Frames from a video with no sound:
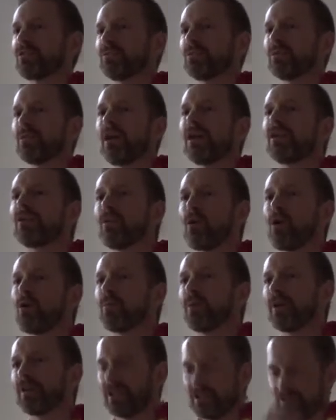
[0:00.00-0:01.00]
will cut you
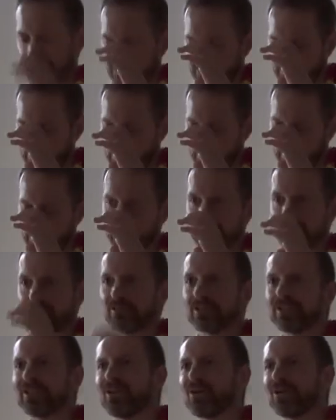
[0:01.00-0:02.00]
open and film it with a
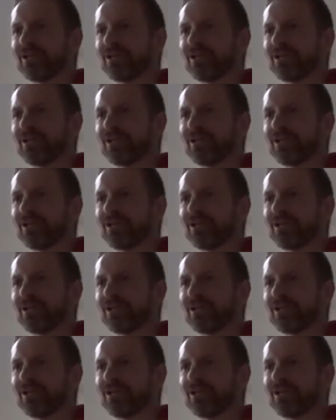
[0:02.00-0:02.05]
video,